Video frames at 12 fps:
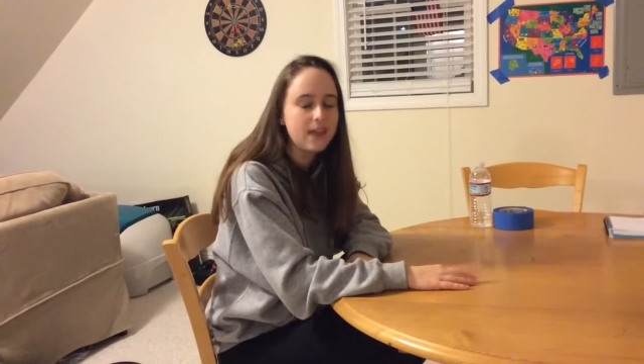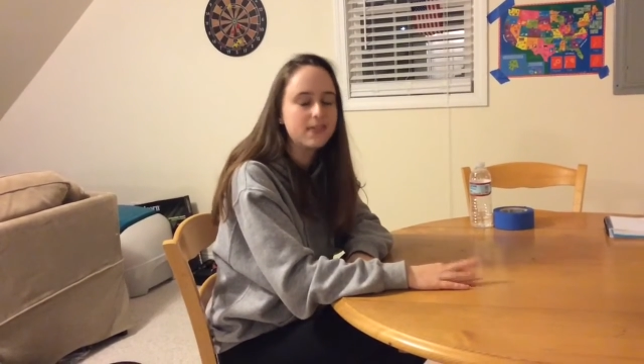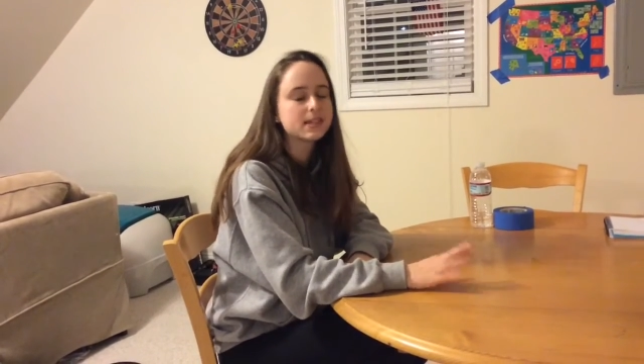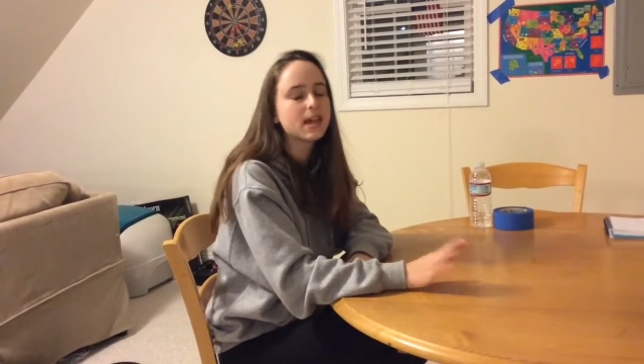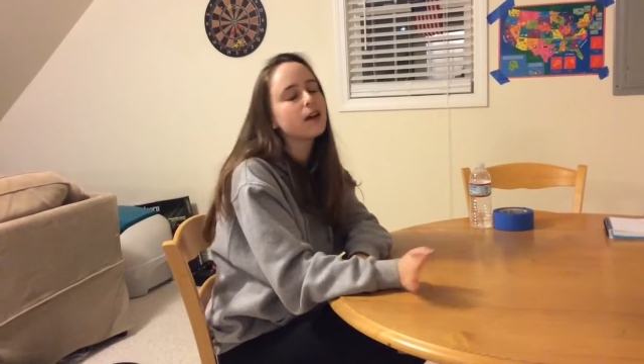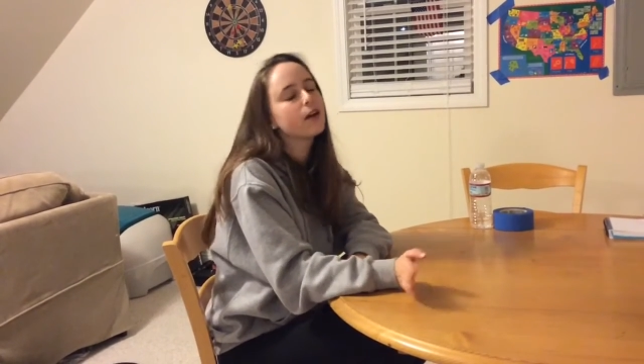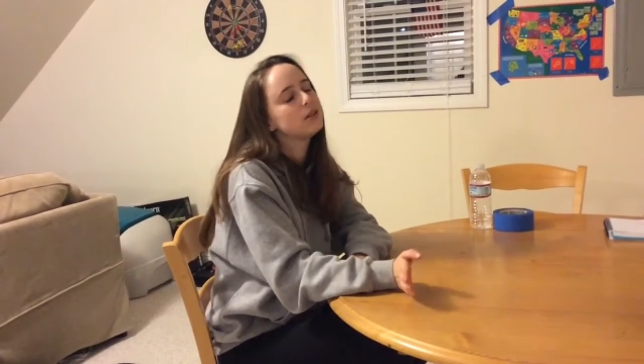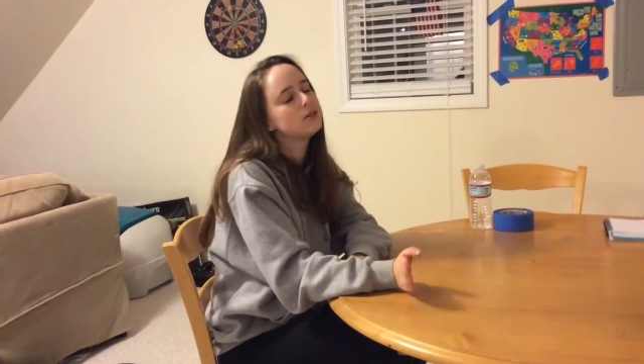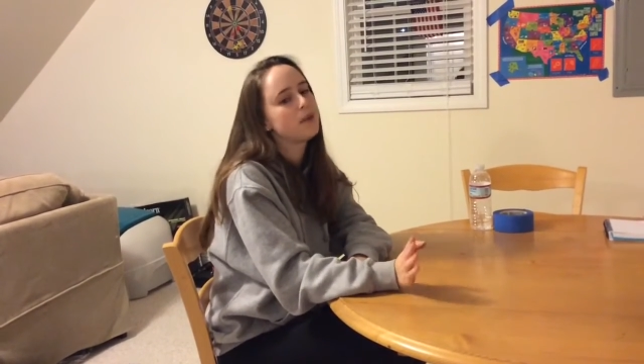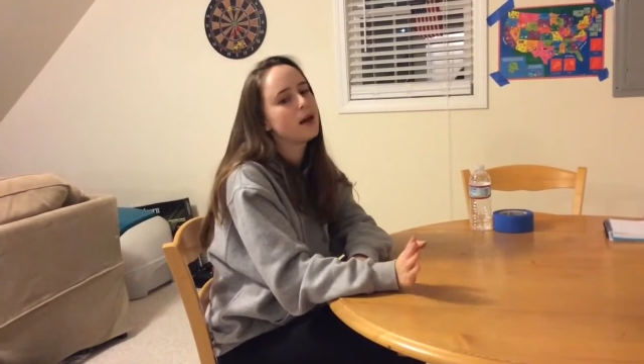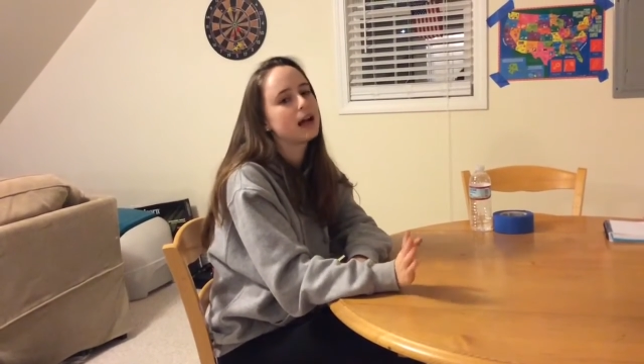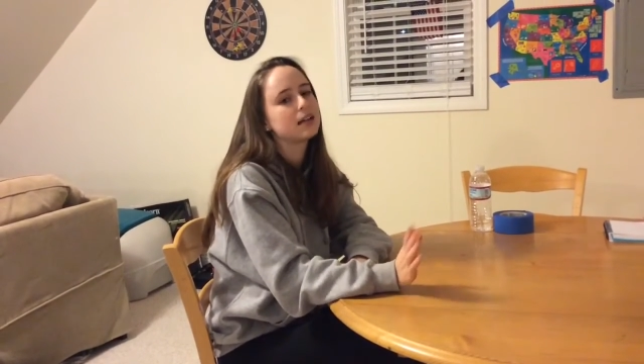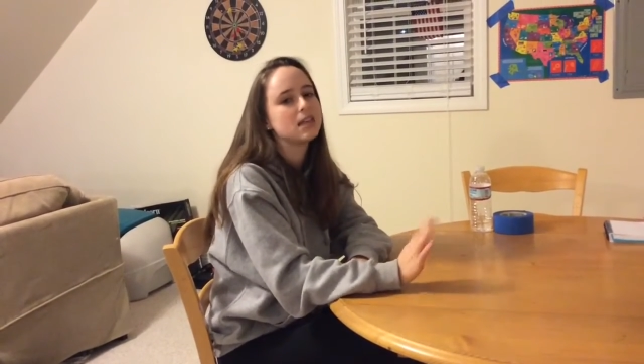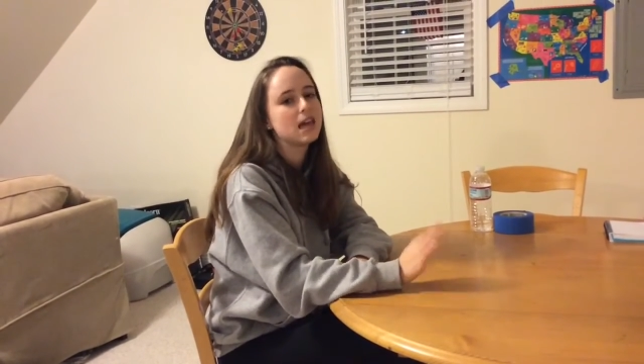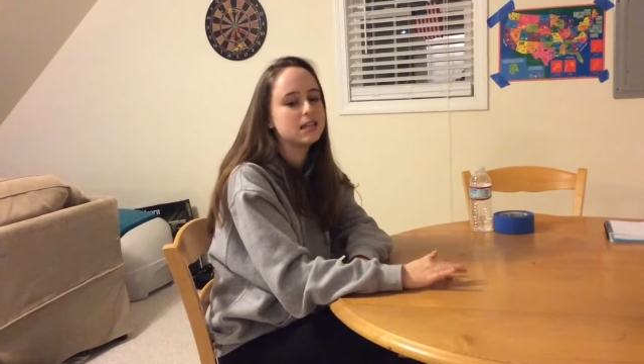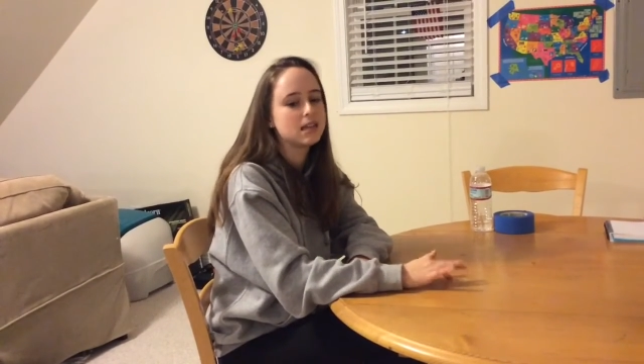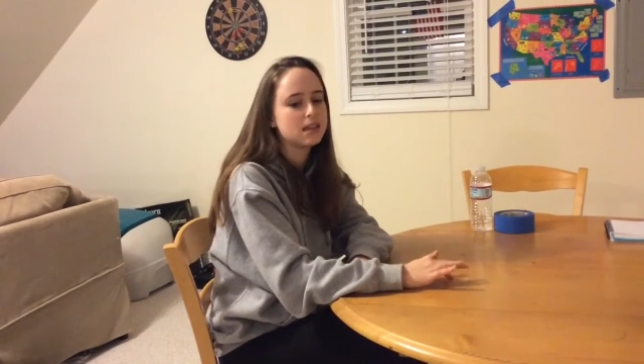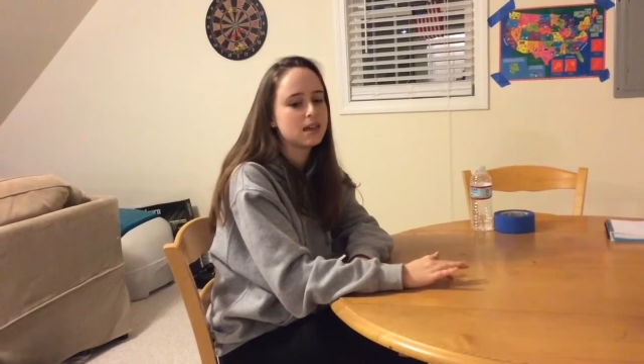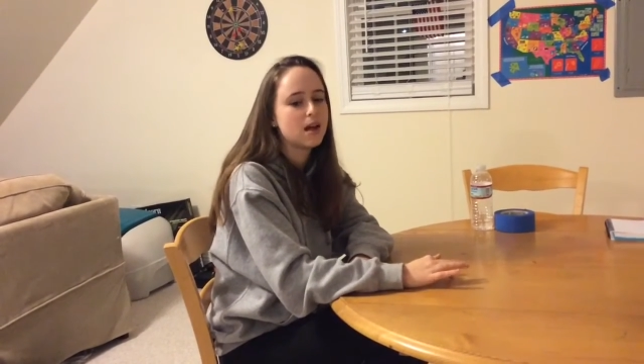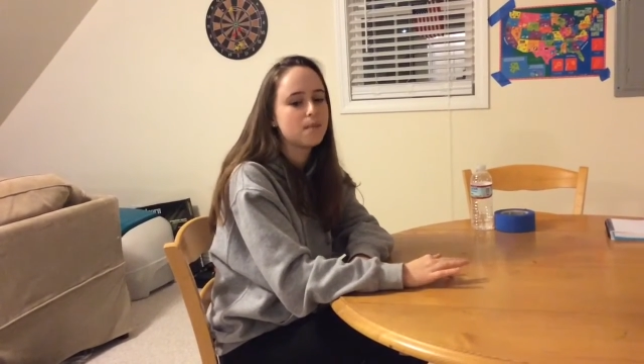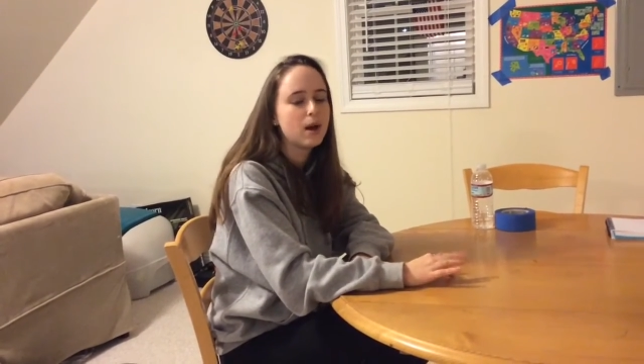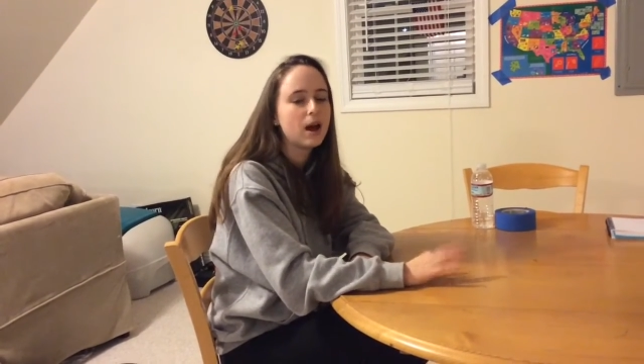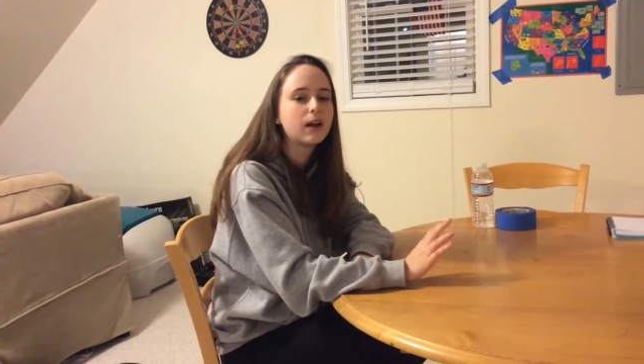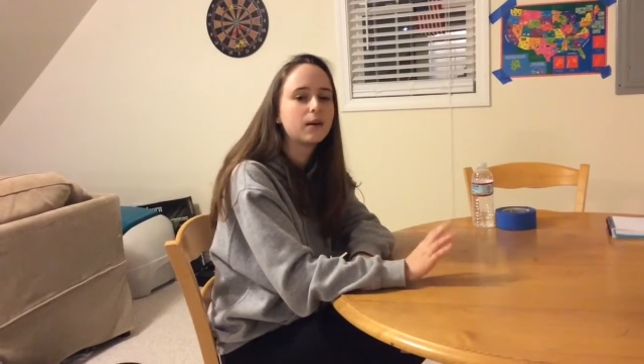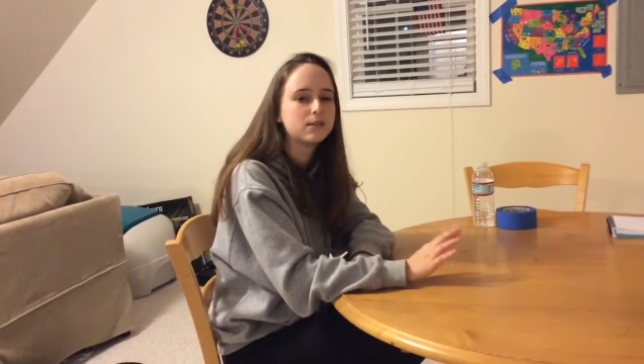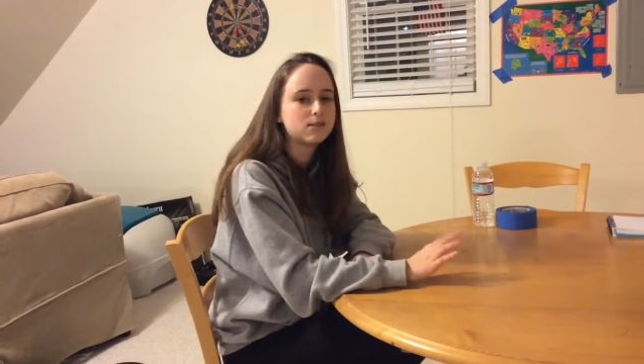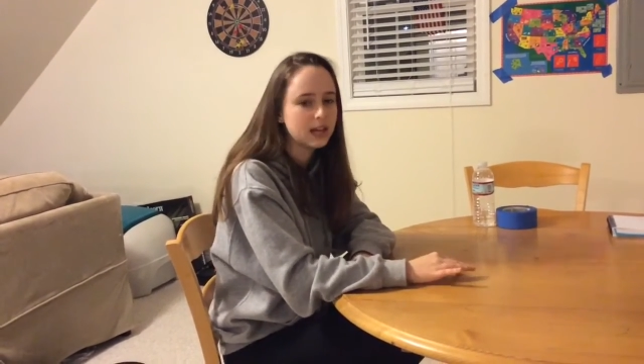And this kind of goes back to the idea that America was